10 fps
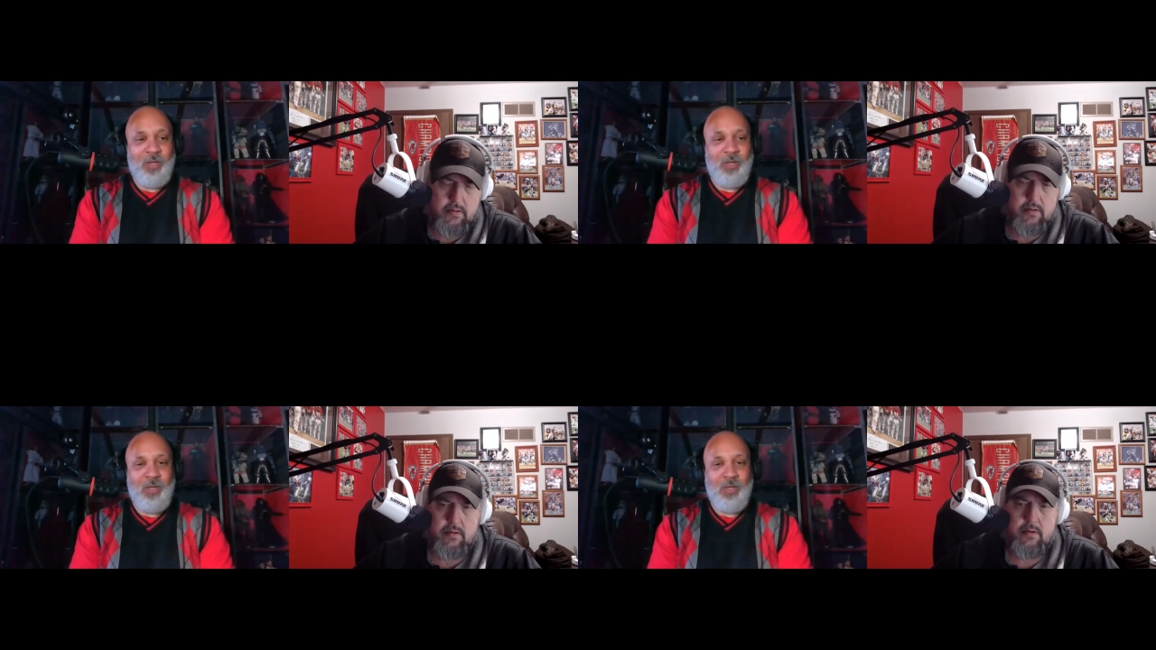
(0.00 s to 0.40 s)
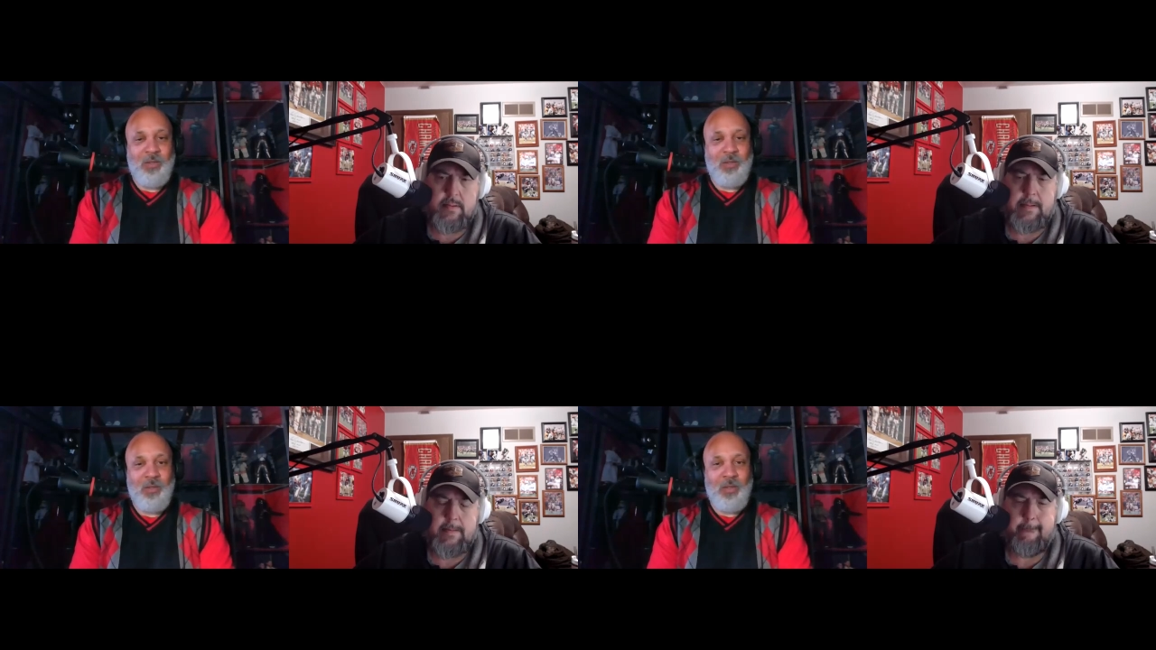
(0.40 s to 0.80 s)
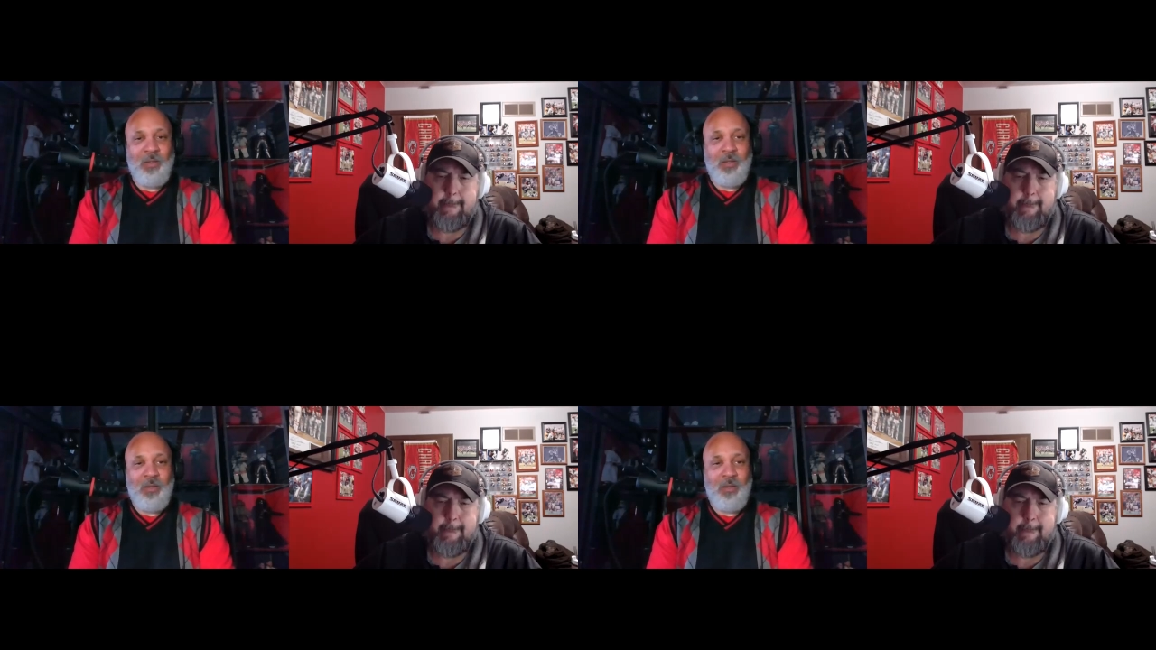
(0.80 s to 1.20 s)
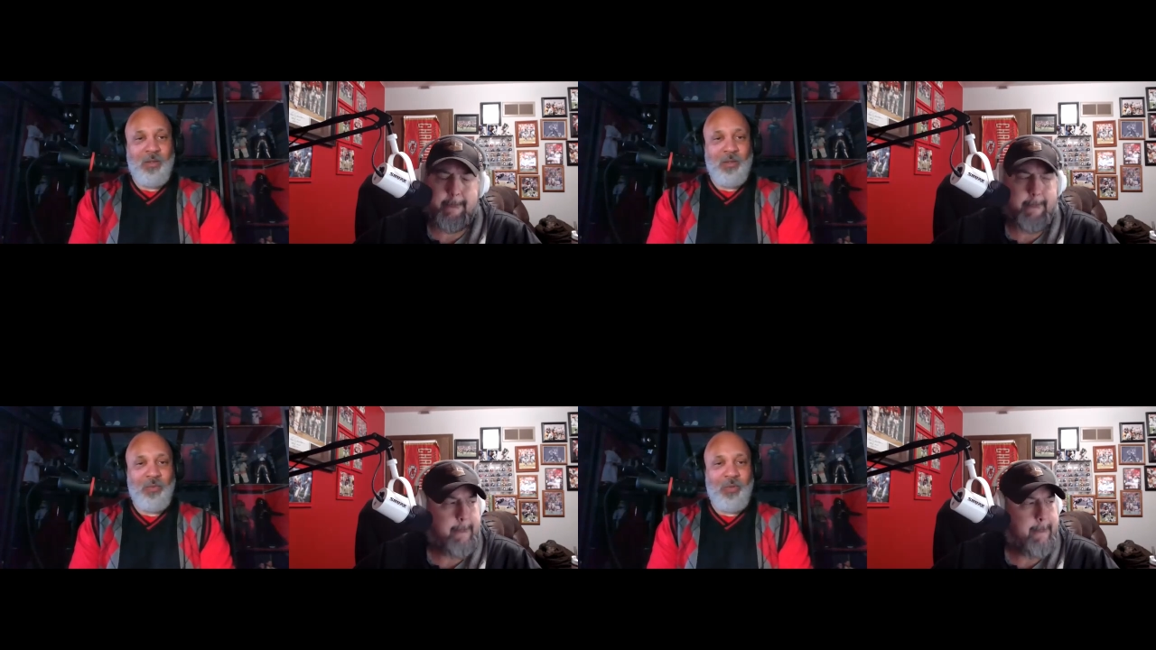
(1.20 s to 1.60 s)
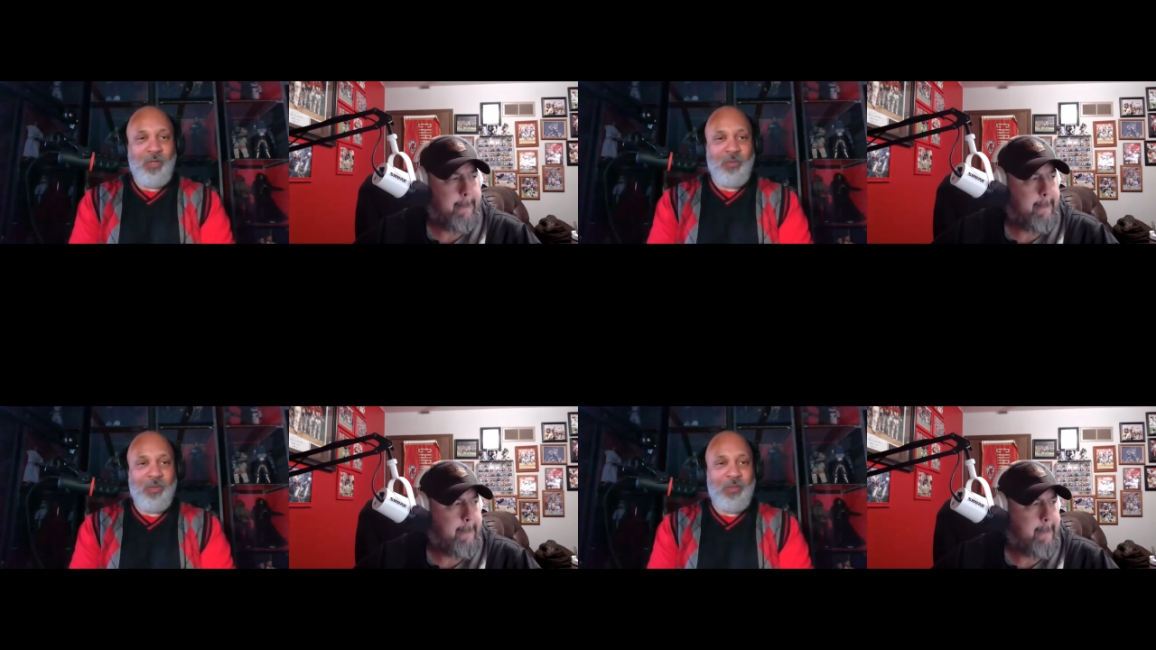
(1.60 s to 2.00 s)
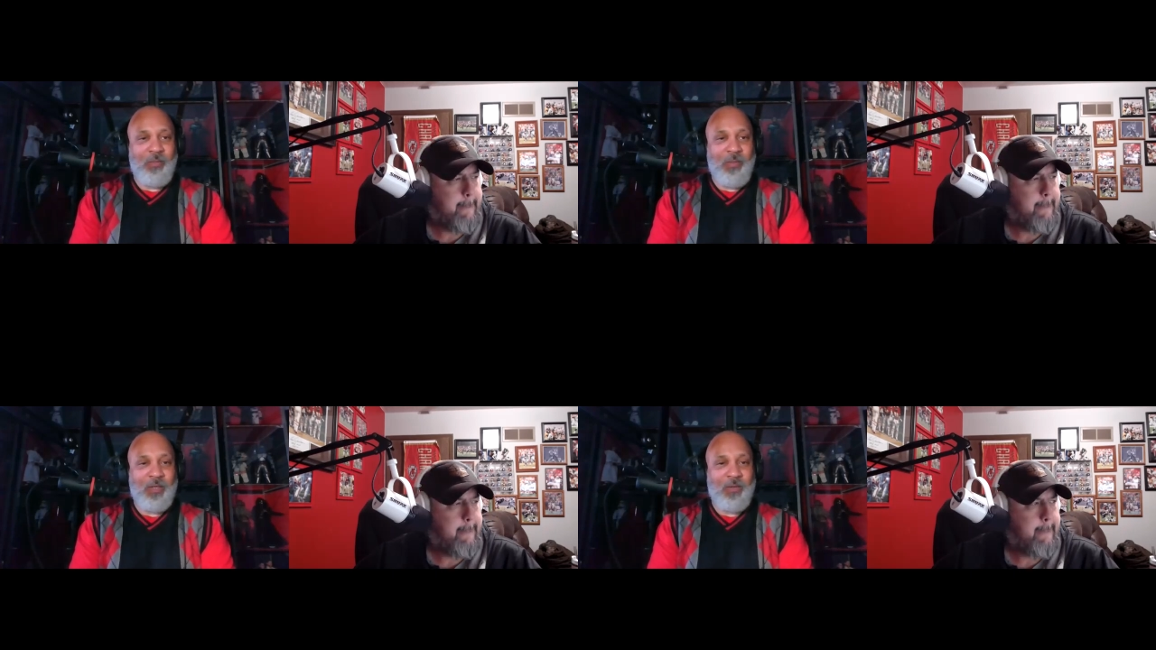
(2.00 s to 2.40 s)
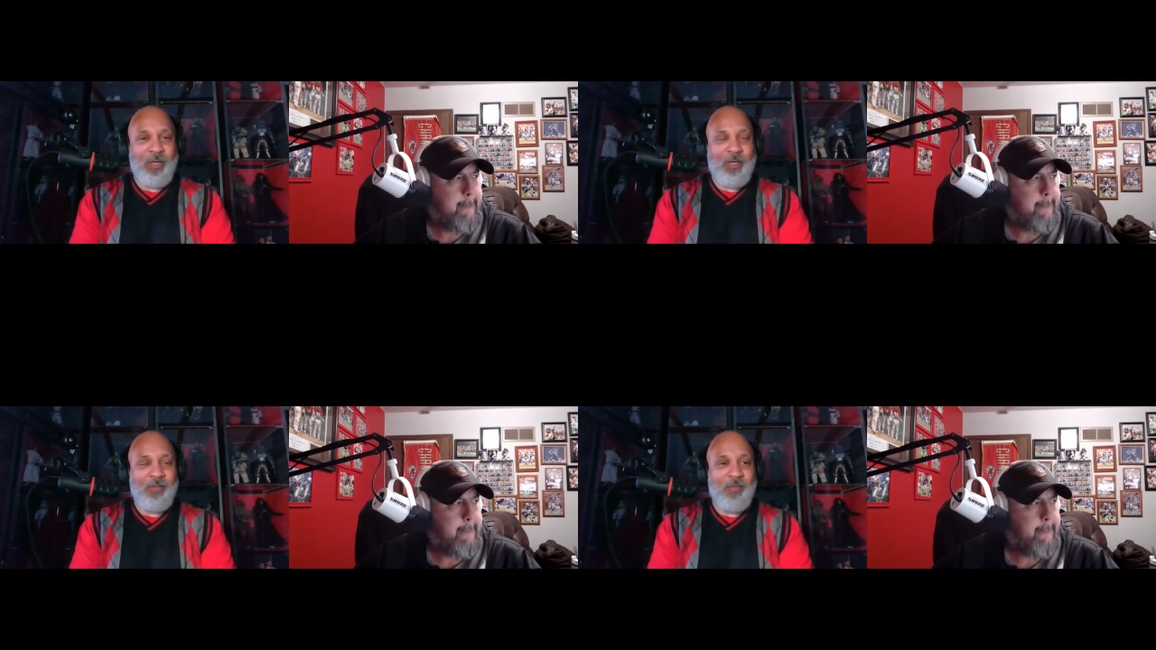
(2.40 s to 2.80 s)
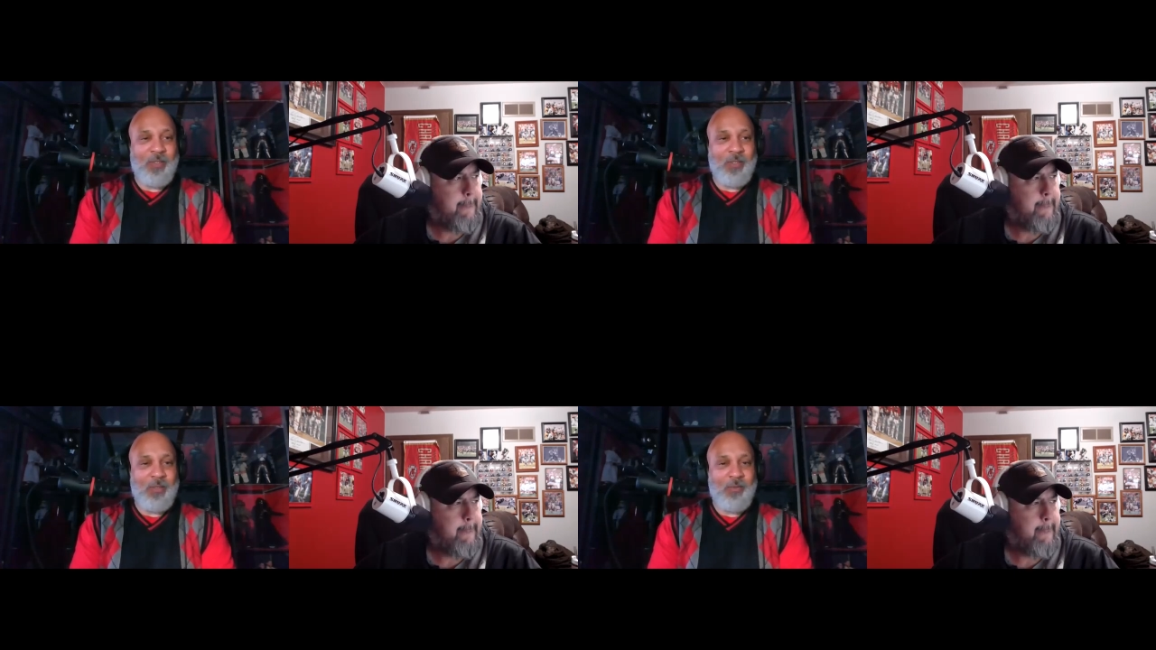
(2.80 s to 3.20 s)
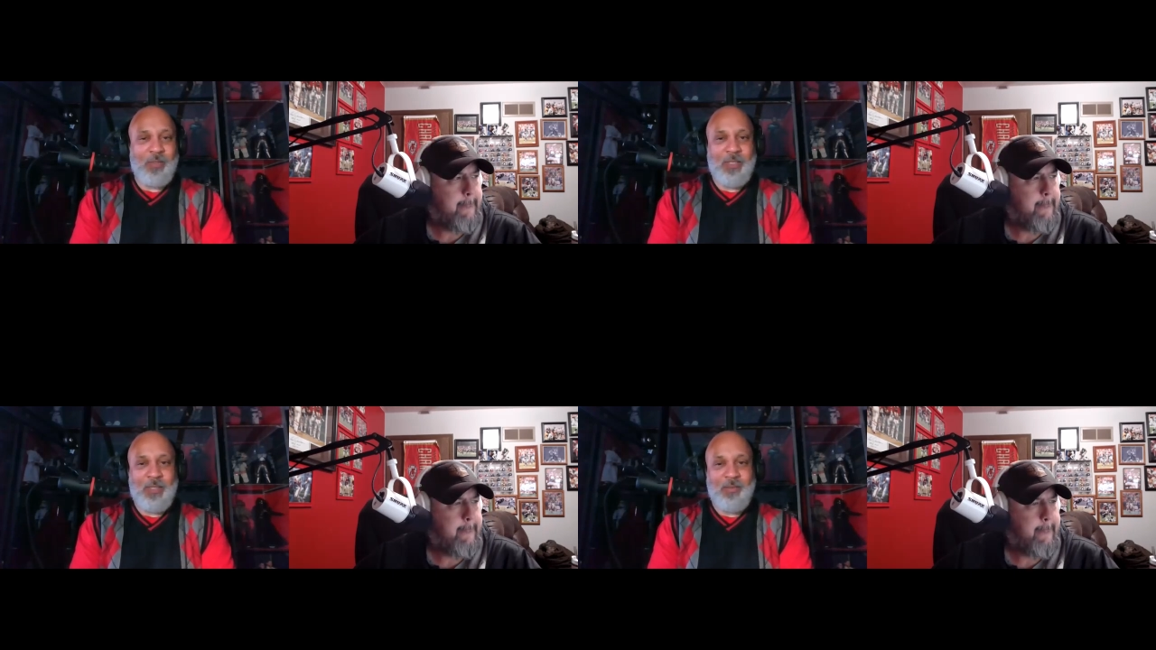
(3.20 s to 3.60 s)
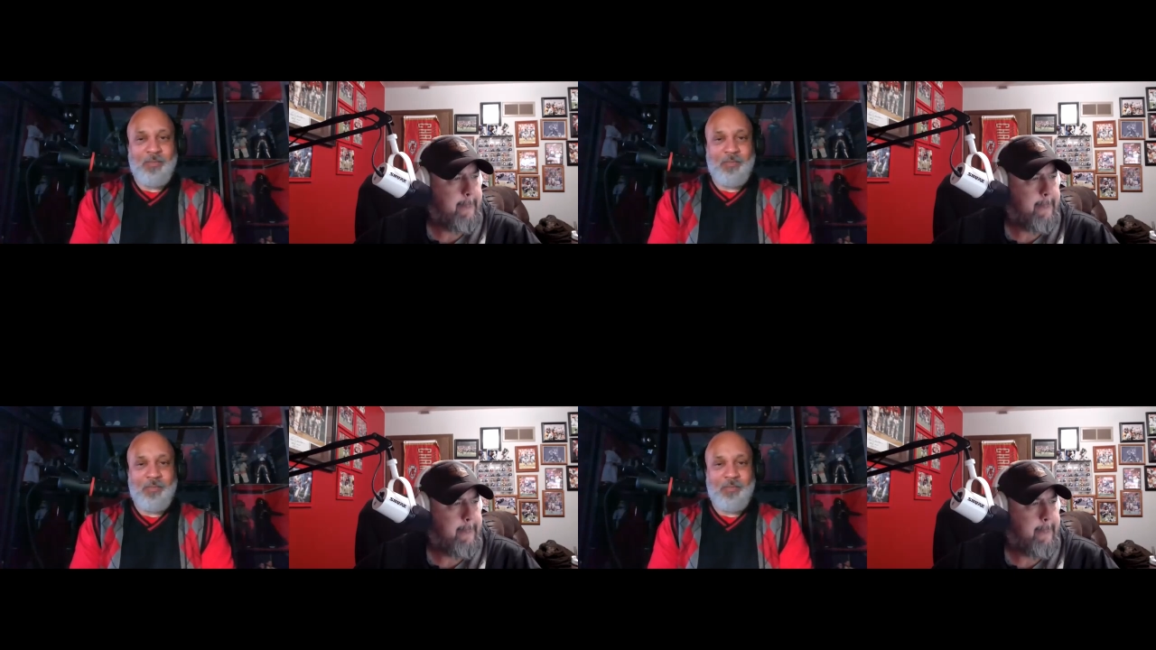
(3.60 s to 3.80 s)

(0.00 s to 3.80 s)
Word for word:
Speaker 1: And no, we don't want the mock draft. Leave us alone with that.